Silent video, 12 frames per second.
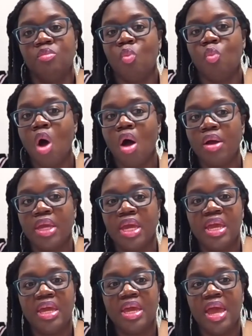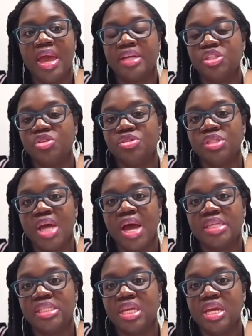Walking,
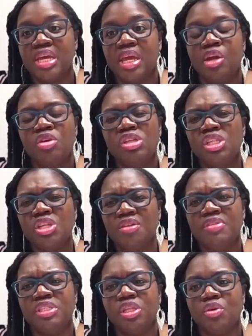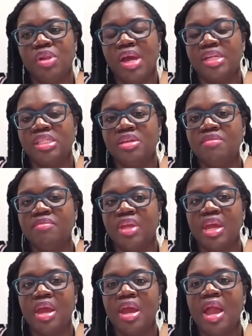exercising, increasing your physical
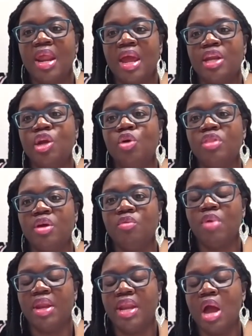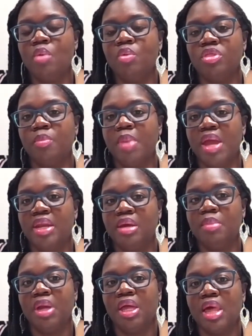activity. And I know that right now with the
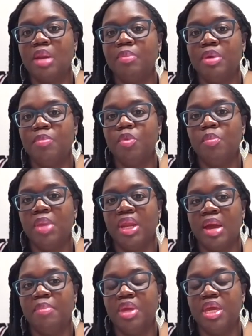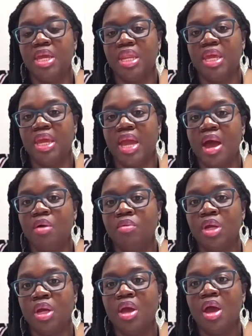pandemic, a lot of people may not be getting out
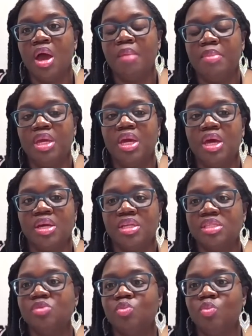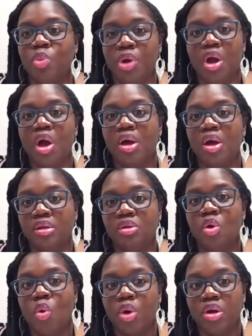because we're on
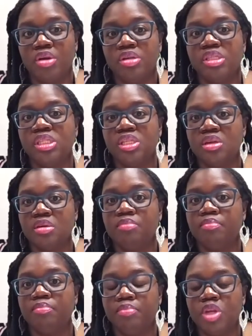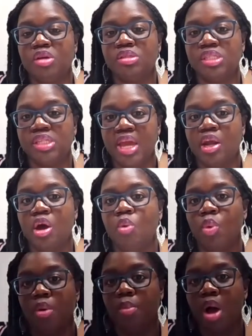orders to, stay at home.
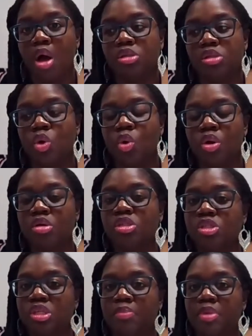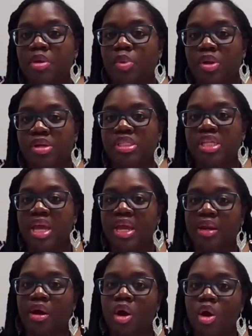We're on pause orders. So some people are staying
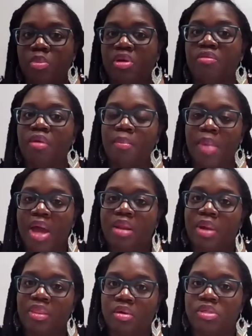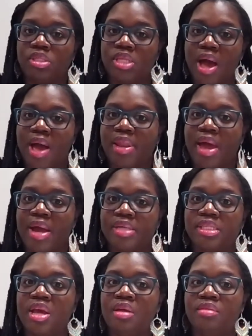at home. They're abiding by those guidelines
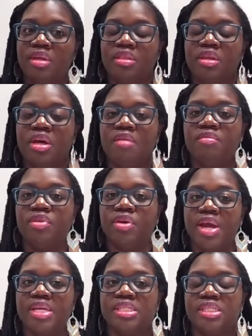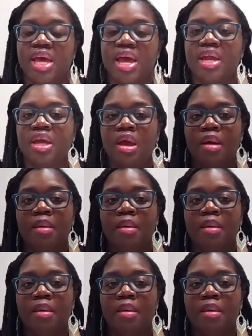that the governor has set.